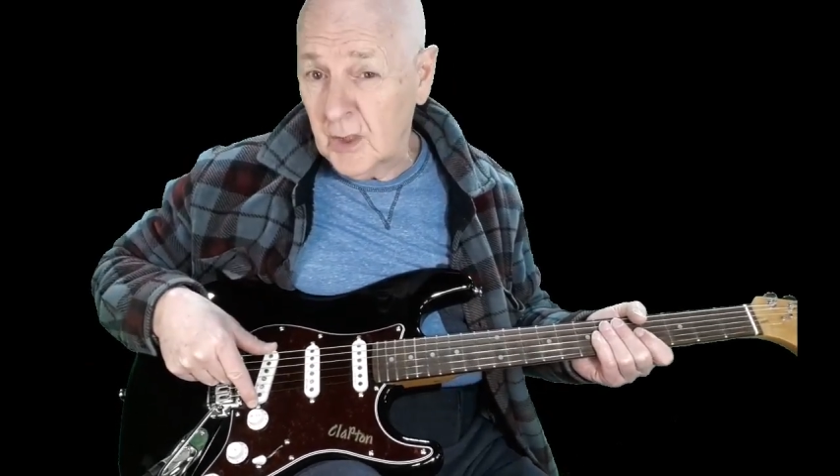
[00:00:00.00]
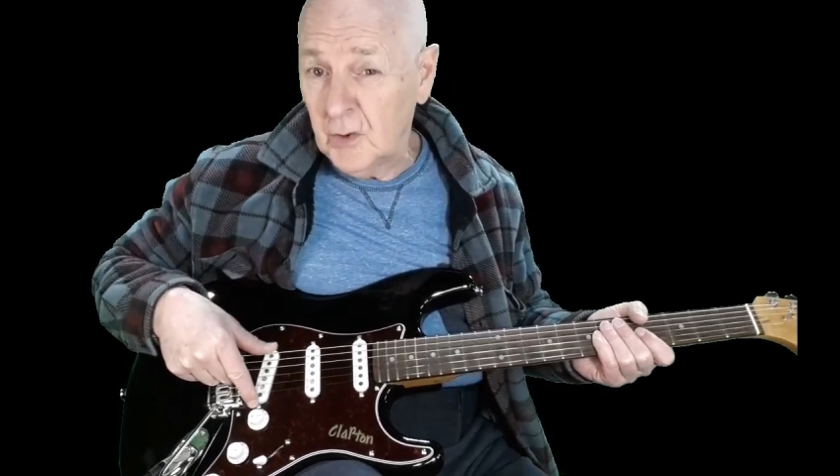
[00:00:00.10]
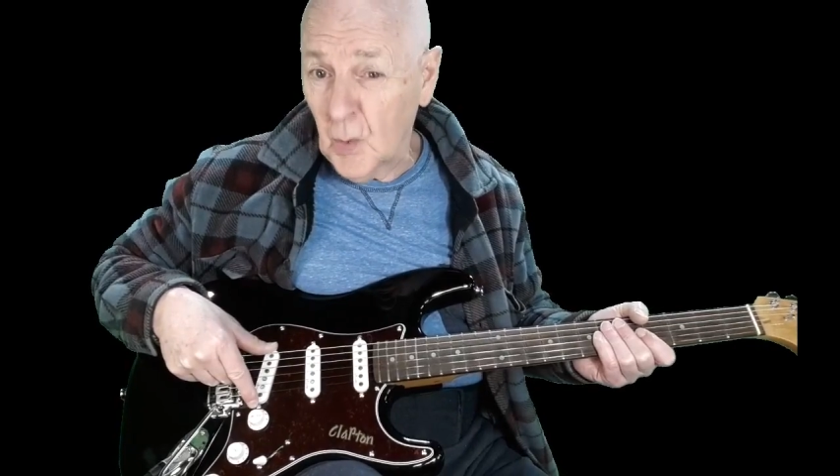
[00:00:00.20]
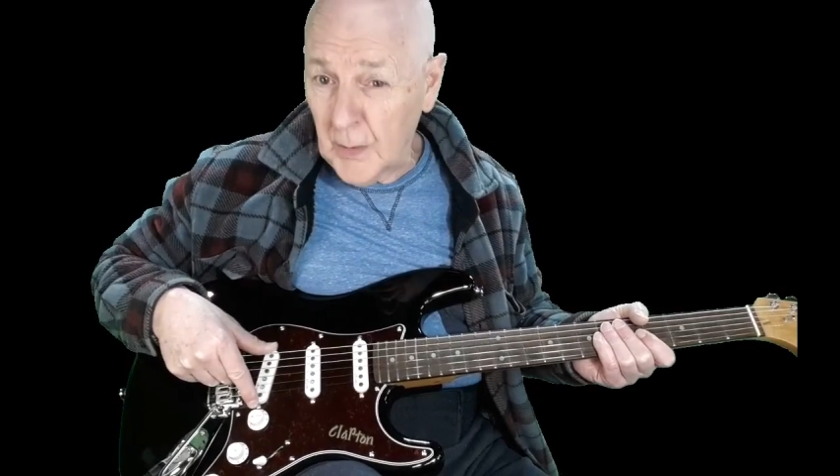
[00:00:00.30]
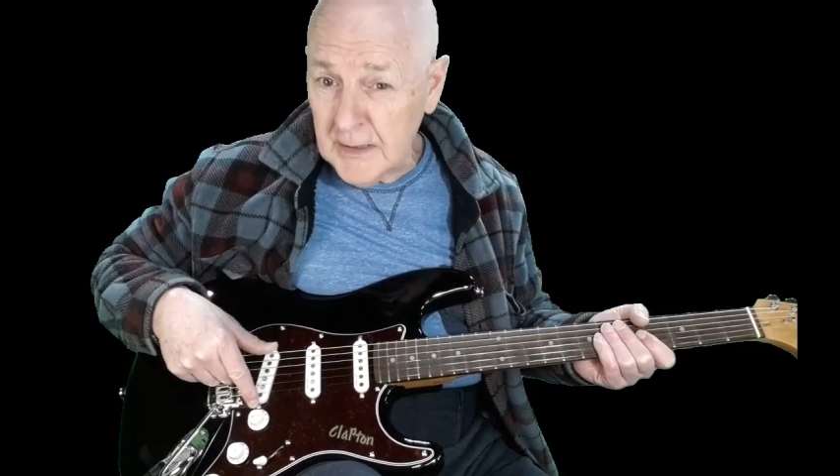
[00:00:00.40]
the
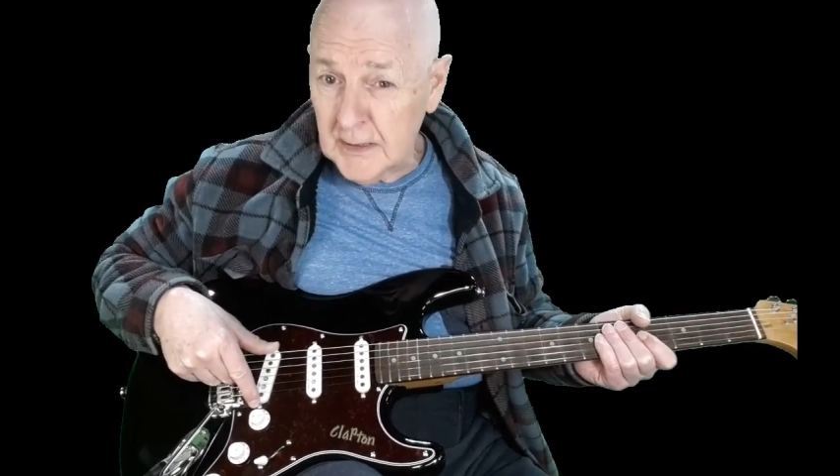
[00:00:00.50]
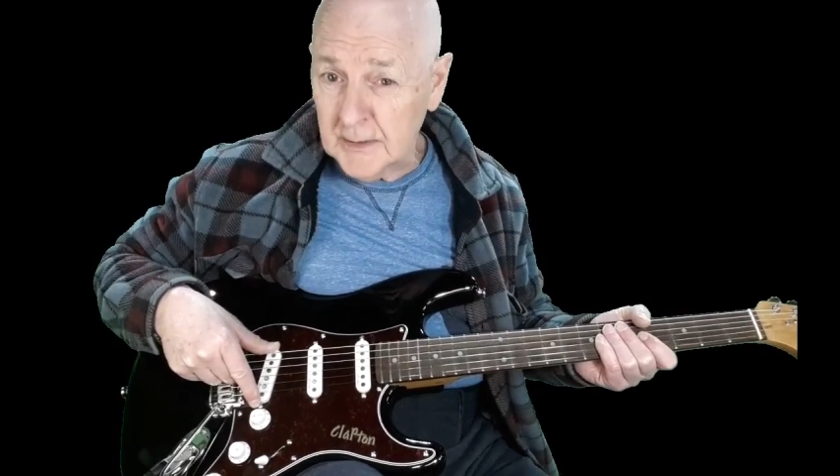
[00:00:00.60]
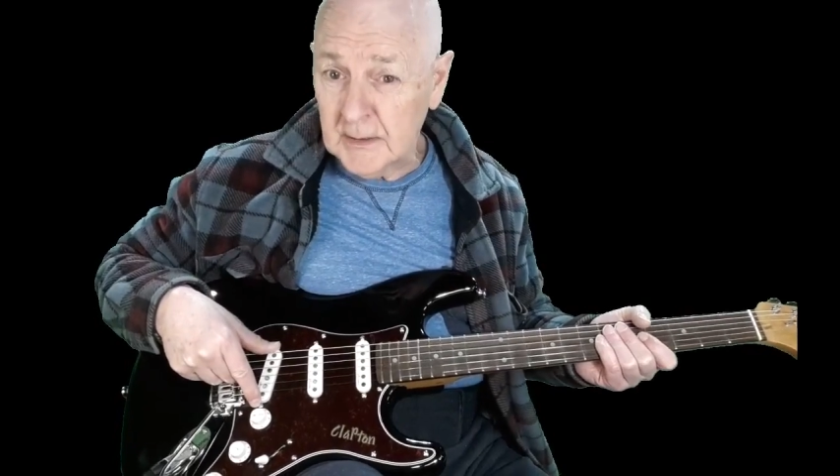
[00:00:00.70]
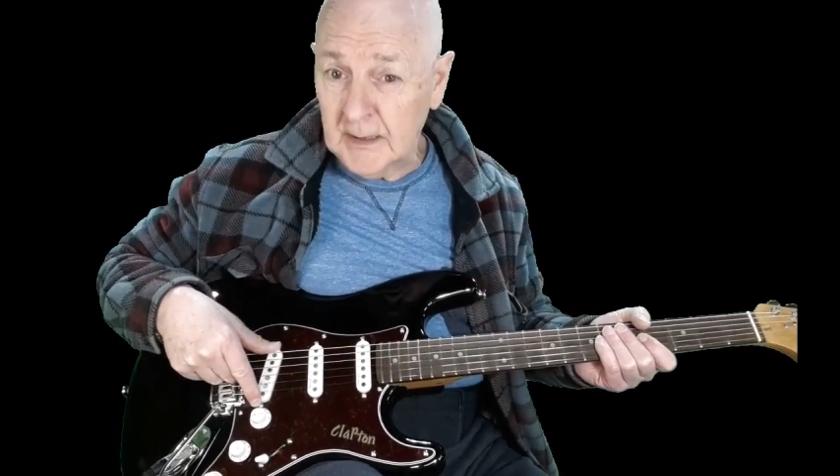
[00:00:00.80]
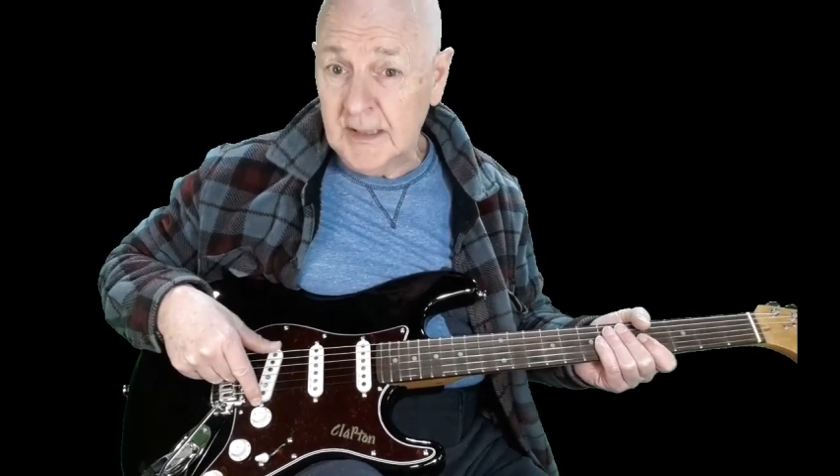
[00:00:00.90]

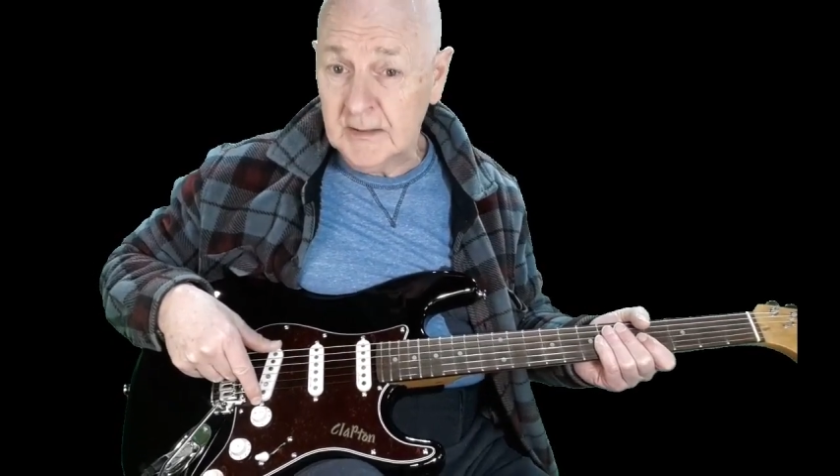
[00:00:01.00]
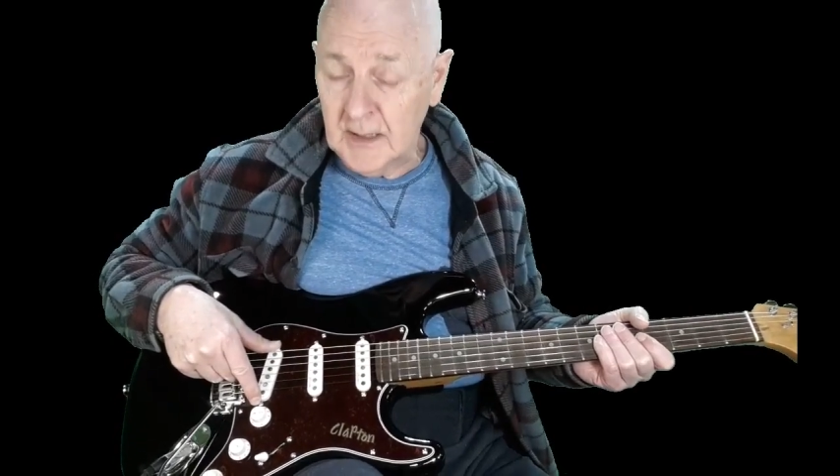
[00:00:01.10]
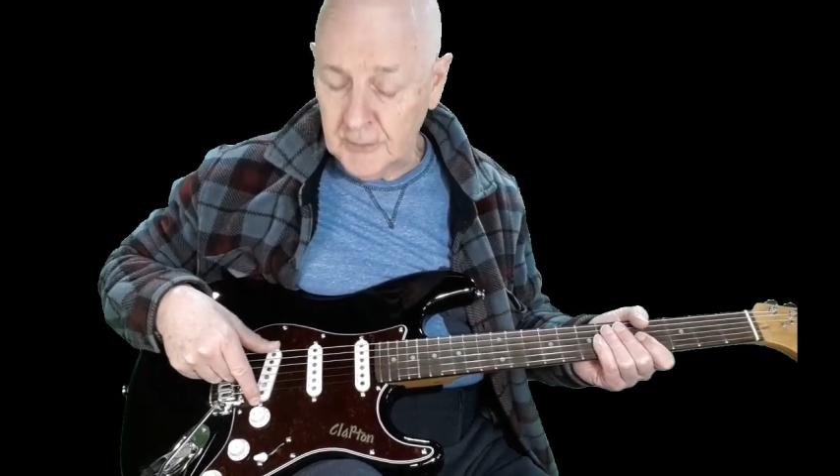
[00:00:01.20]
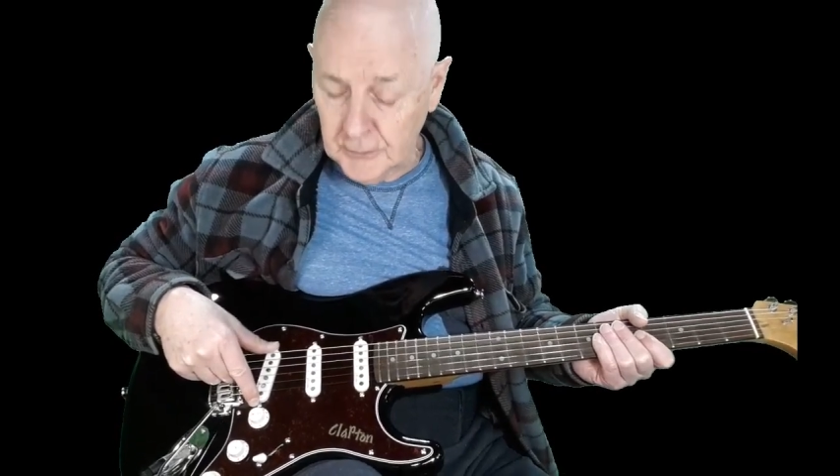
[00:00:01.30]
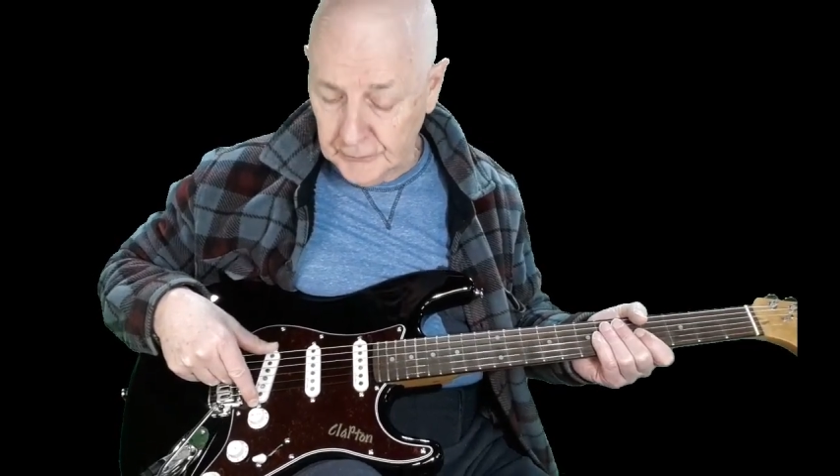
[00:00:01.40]
noiseless lace
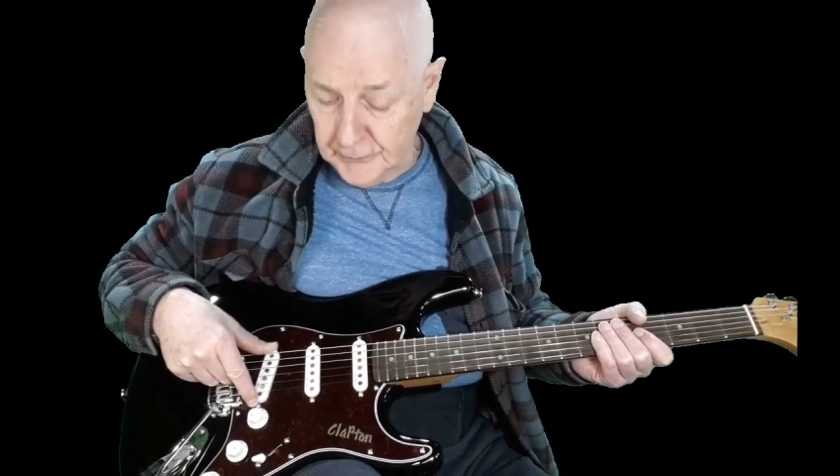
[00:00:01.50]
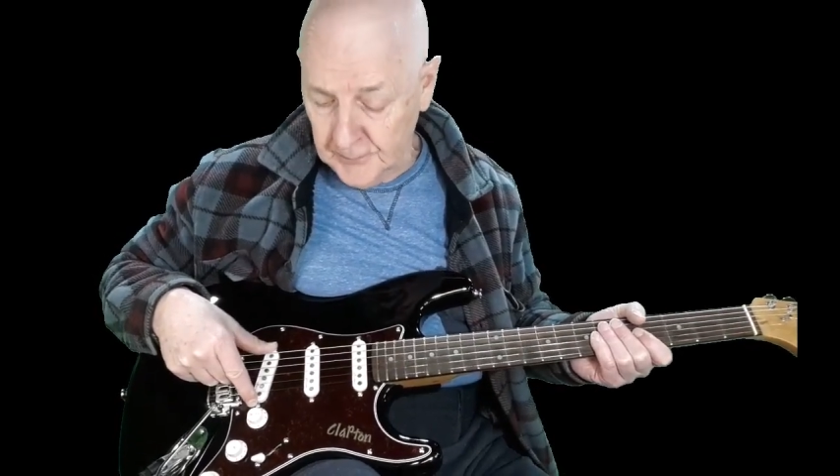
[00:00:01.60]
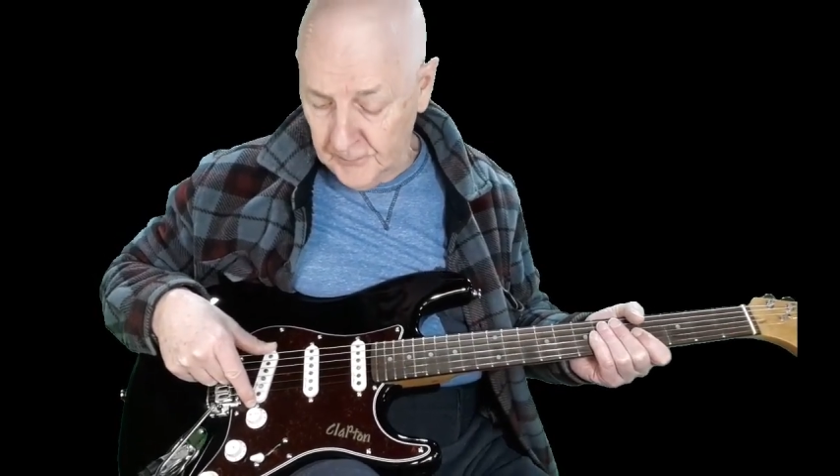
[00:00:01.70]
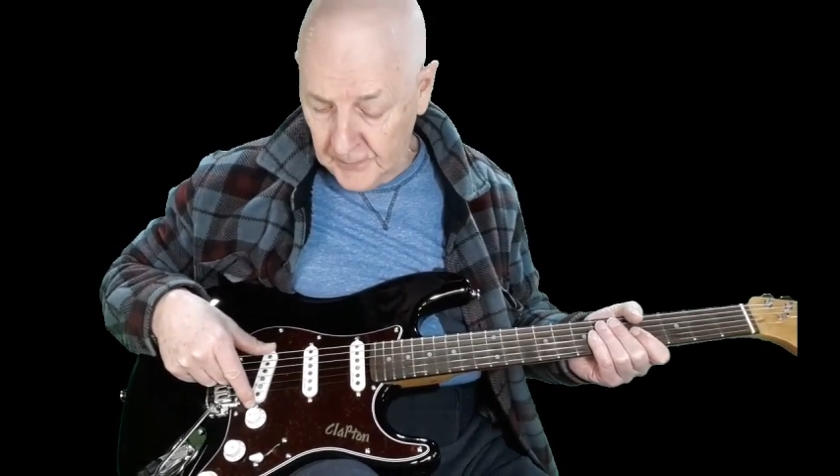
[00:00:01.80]
sensors.